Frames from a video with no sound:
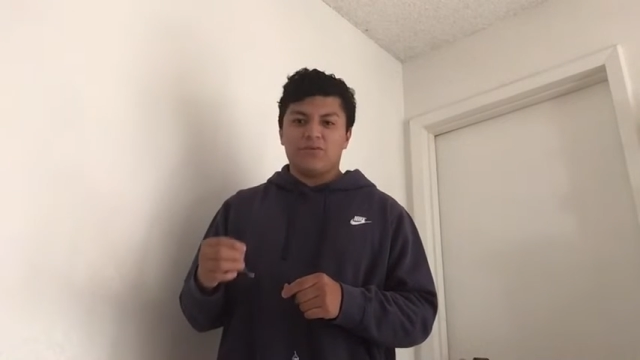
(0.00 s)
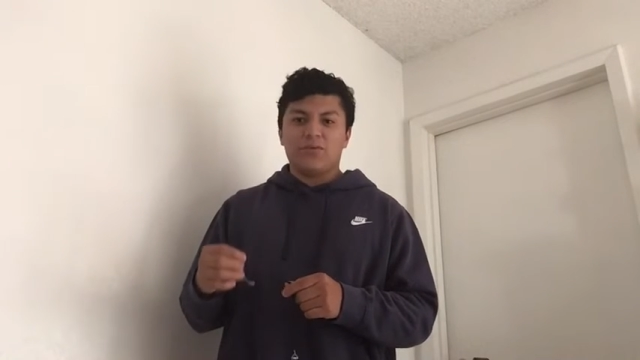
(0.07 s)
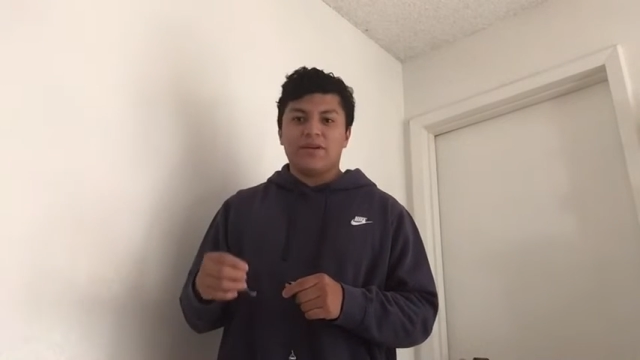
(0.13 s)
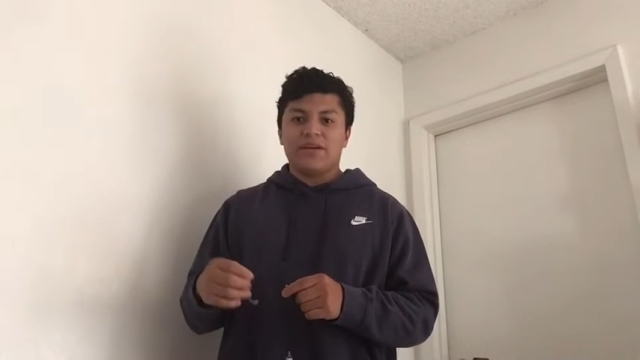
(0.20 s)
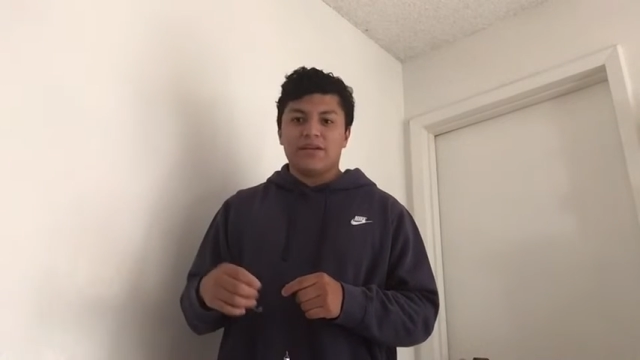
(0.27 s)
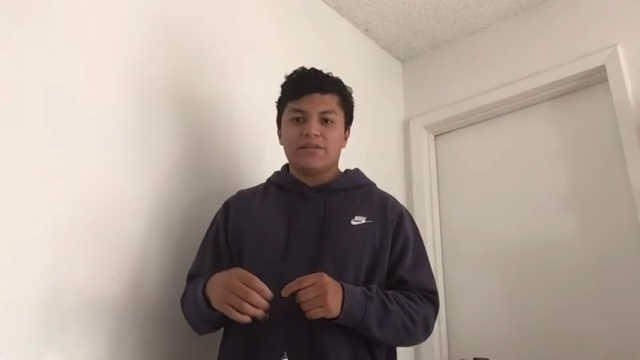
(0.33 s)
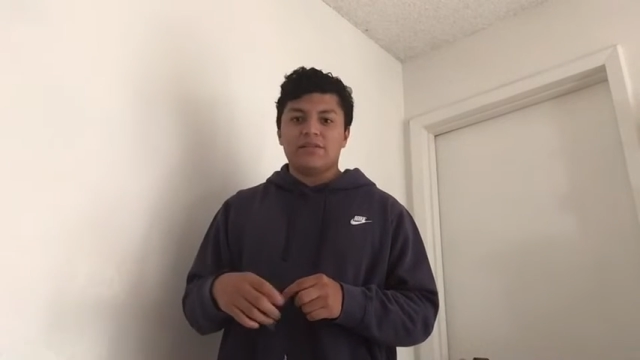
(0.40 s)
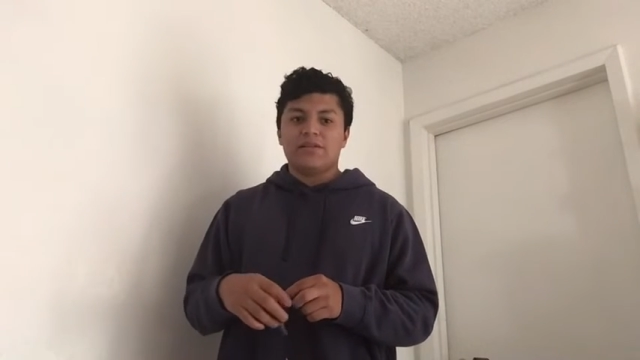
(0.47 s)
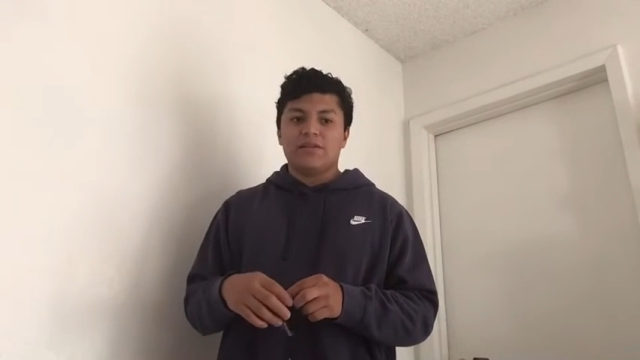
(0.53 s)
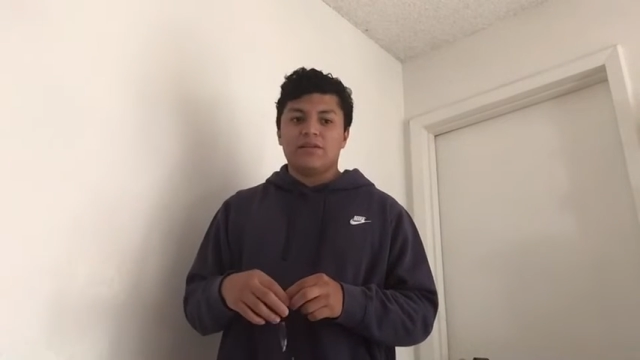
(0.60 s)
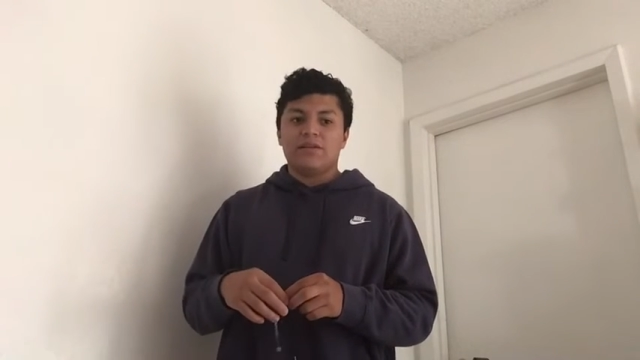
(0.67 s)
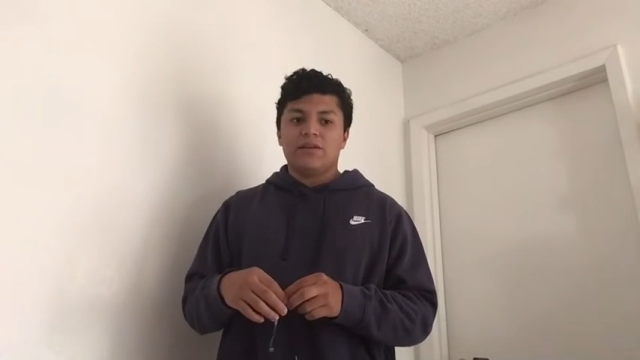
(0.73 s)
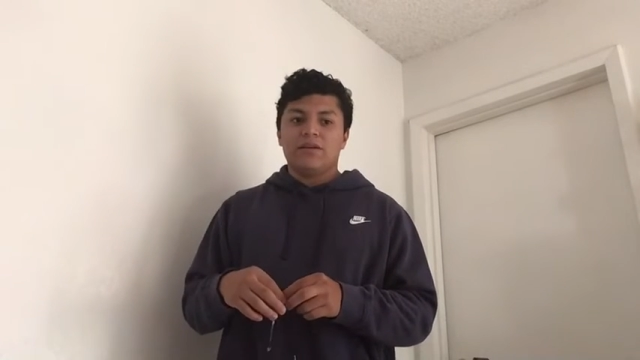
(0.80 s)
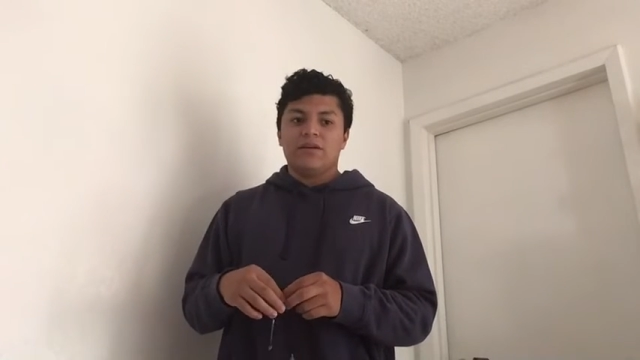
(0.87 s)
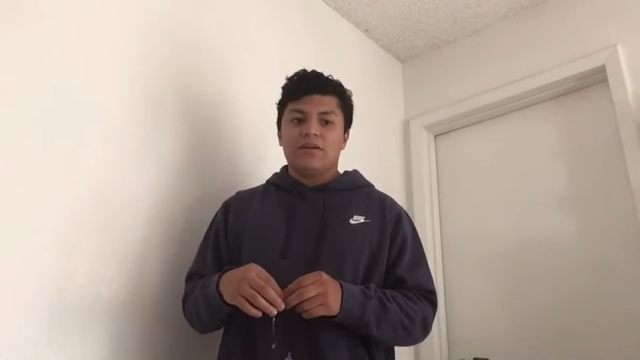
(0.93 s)
2018,
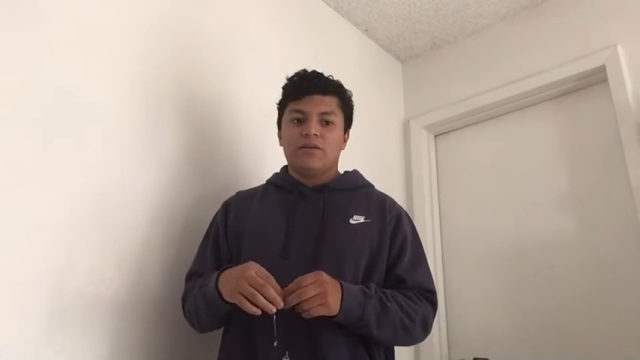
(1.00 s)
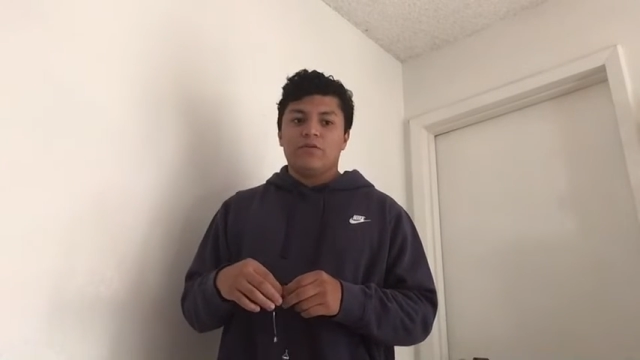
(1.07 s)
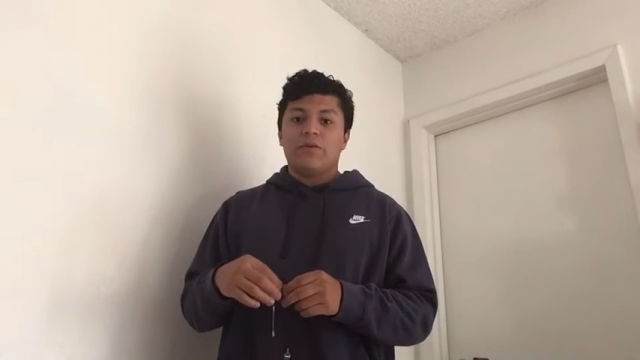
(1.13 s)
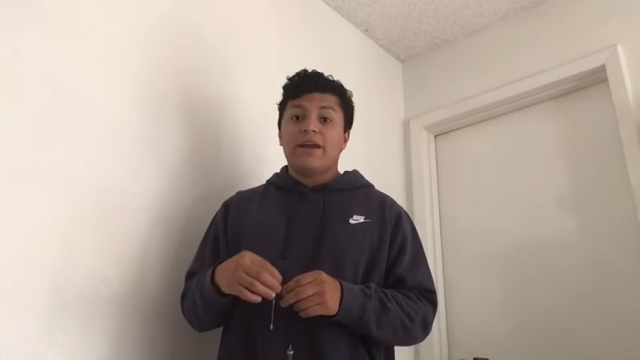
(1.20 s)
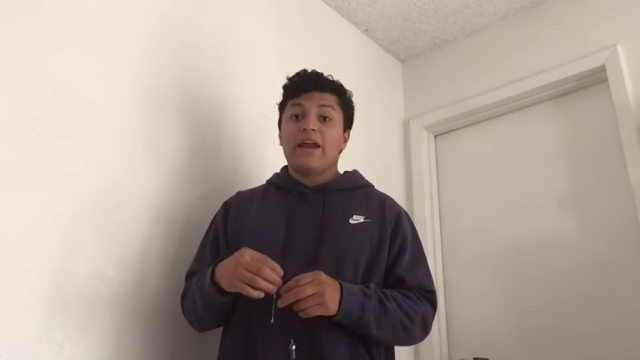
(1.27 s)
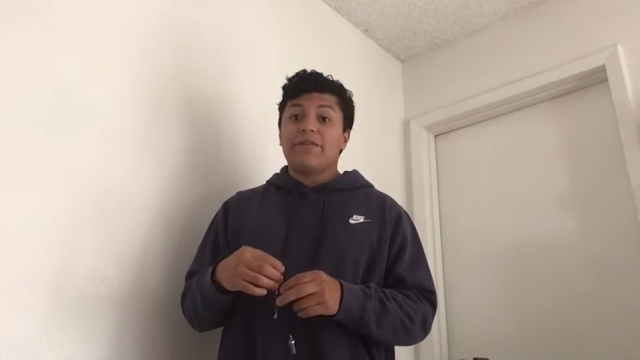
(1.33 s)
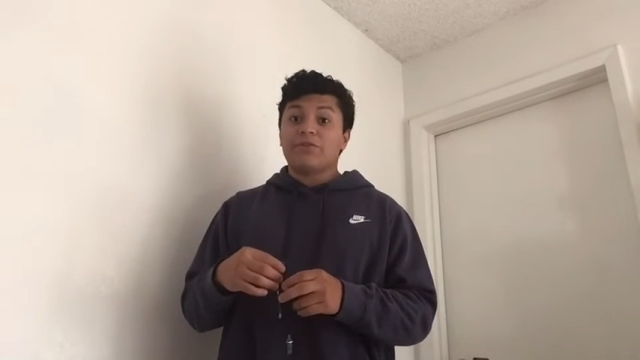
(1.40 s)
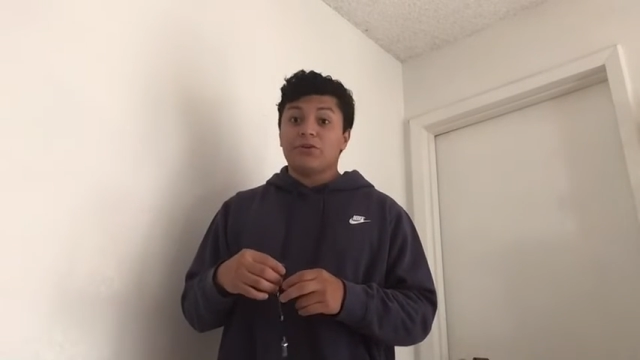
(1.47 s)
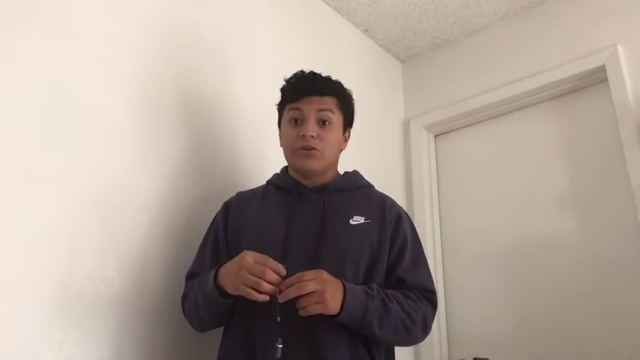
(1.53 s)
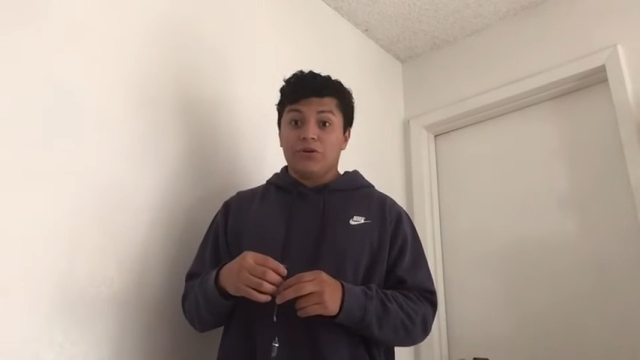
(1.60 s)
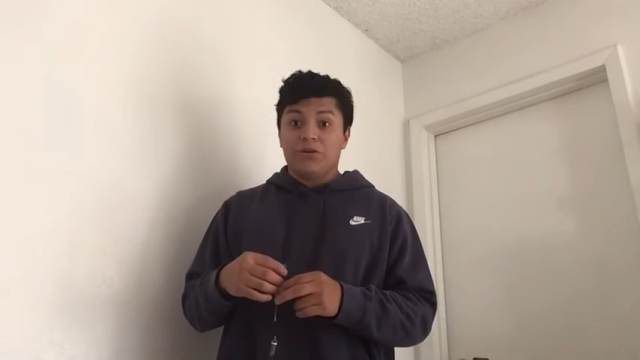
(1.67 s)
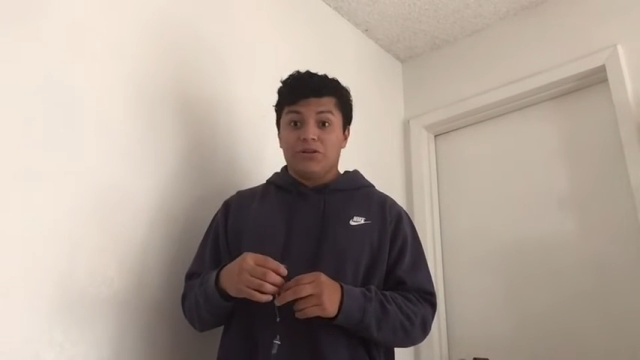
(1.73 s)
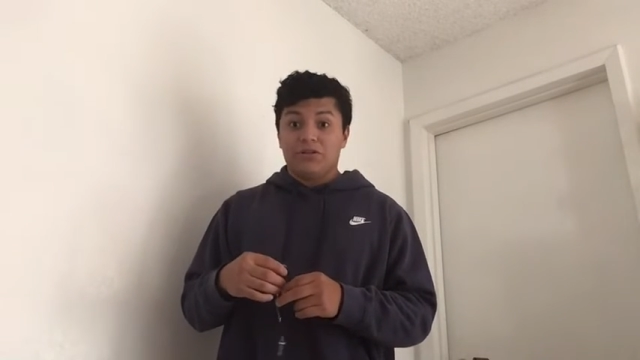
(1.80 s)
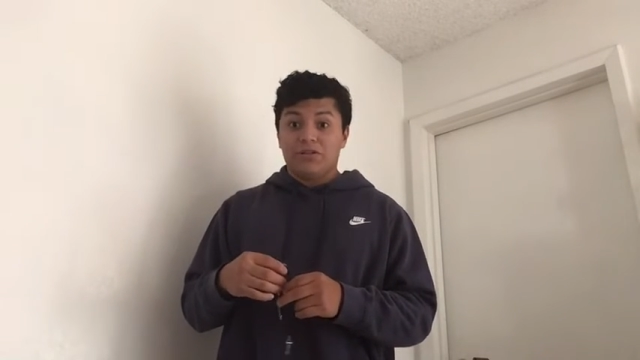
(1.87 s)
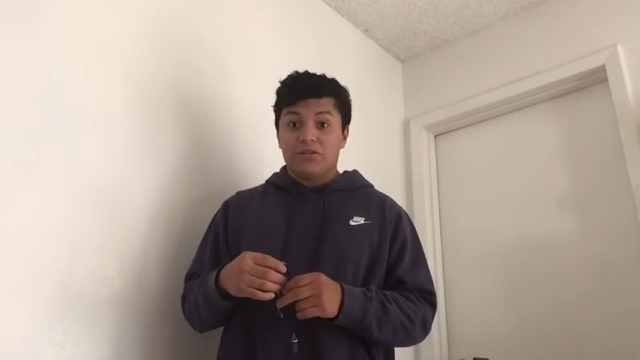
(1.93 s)
right after New
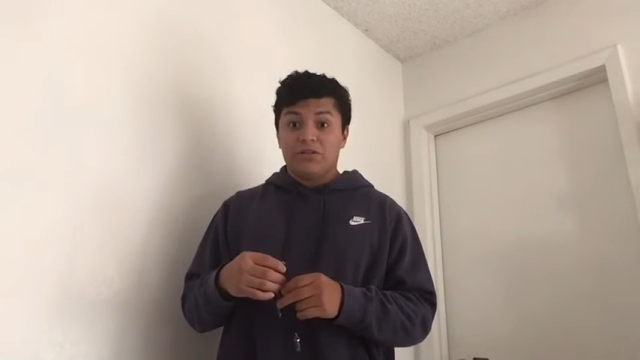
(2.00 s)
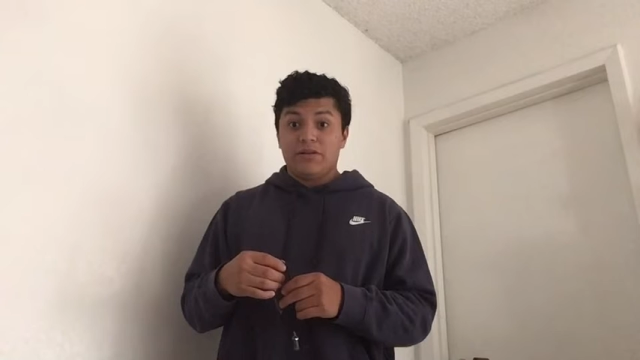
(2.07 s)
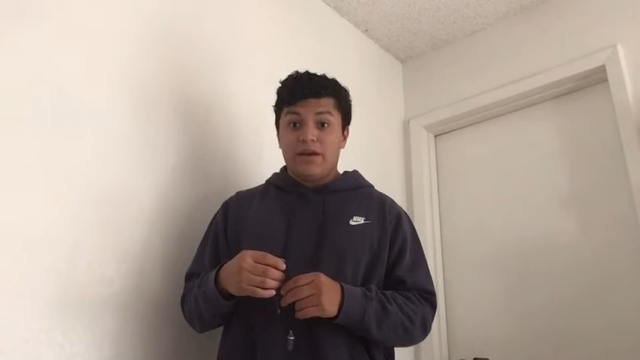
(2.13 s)
Year's.